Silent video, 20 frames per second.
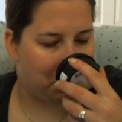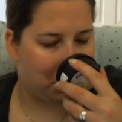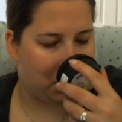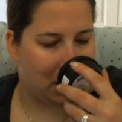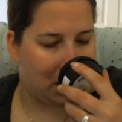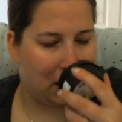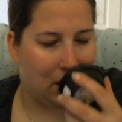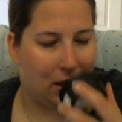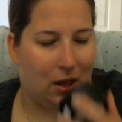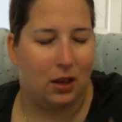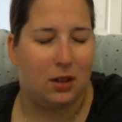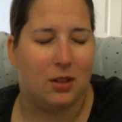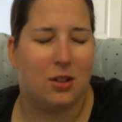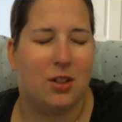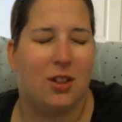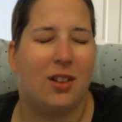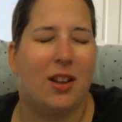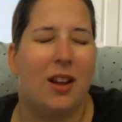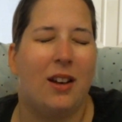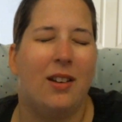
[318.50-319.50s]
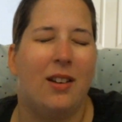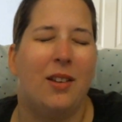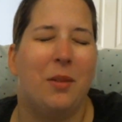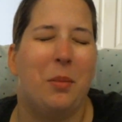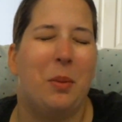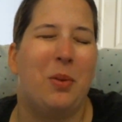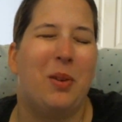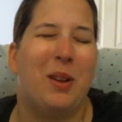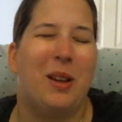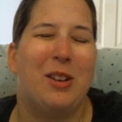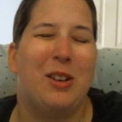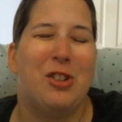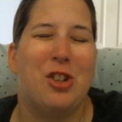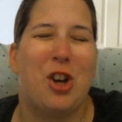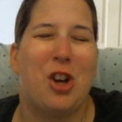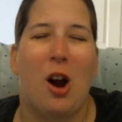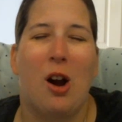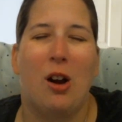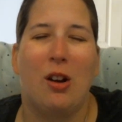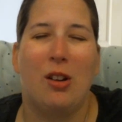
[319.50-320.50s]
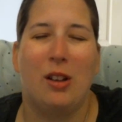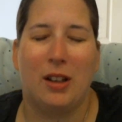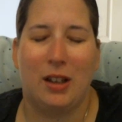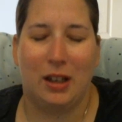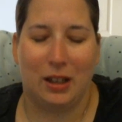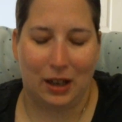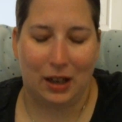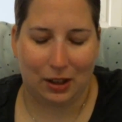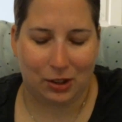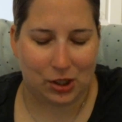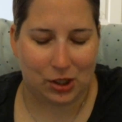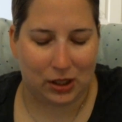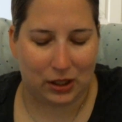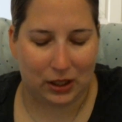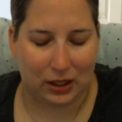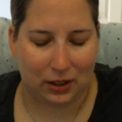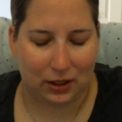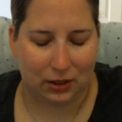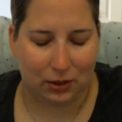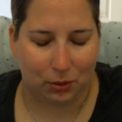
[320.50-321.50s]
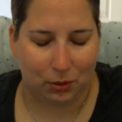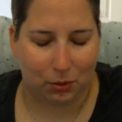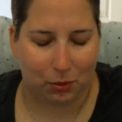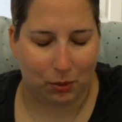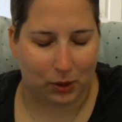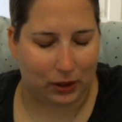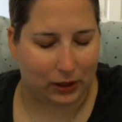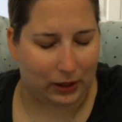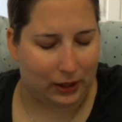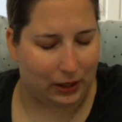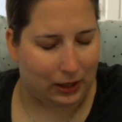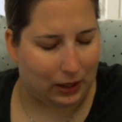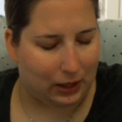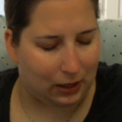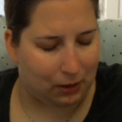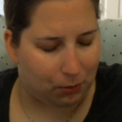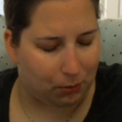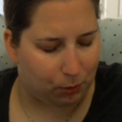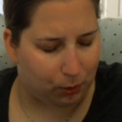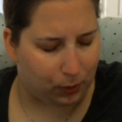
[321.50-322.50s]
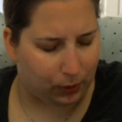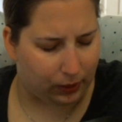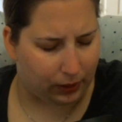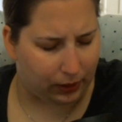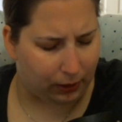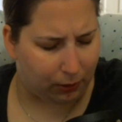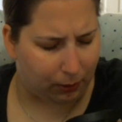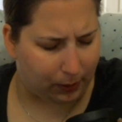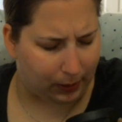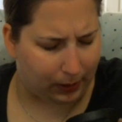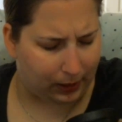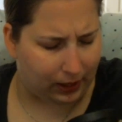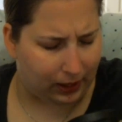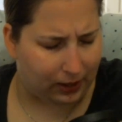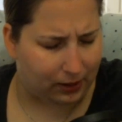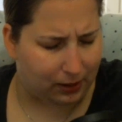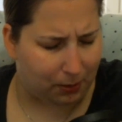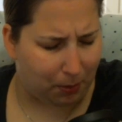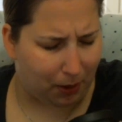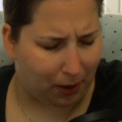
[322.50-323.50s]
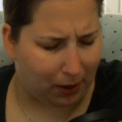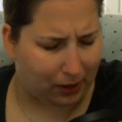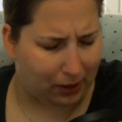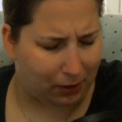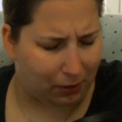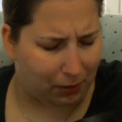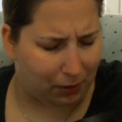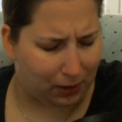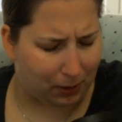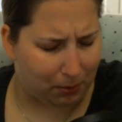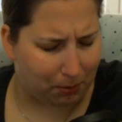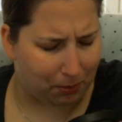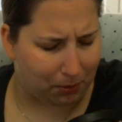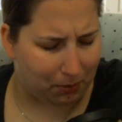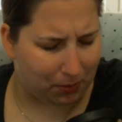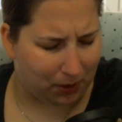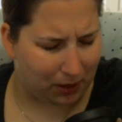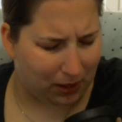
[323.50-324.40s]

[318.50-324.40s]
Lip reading: It just kind of smells like chocolate. It actually is a really, really great hand and body cream.